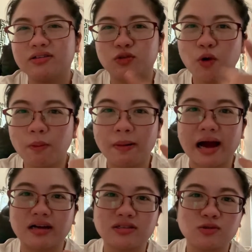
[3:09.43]

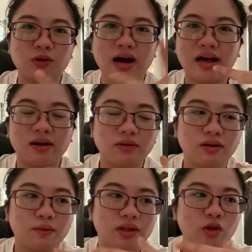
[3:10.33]
drawbacks nung araw
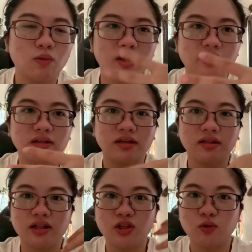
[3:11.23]
na when you want
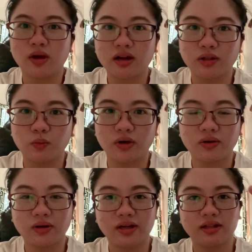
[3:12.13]
and then you cannot work
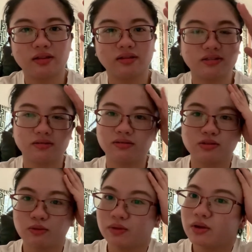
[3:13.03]
on it.
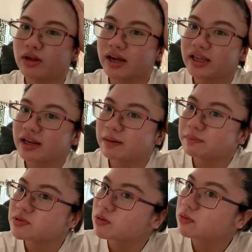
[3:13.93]
So yun, ang hirap.
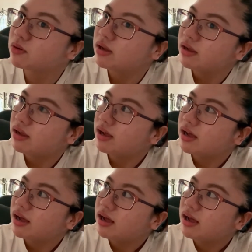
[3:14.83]
So
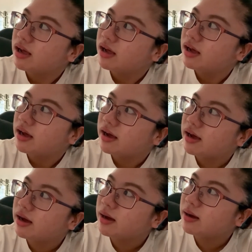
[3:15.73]

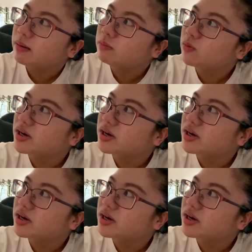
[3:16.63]
what